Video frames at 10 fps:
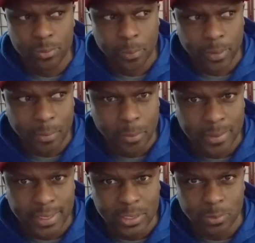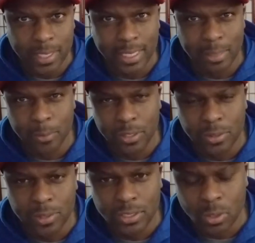probably this weekend. I'm going to do
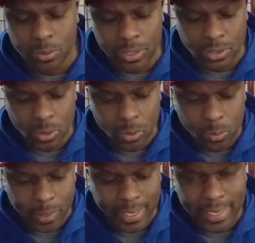this whole week,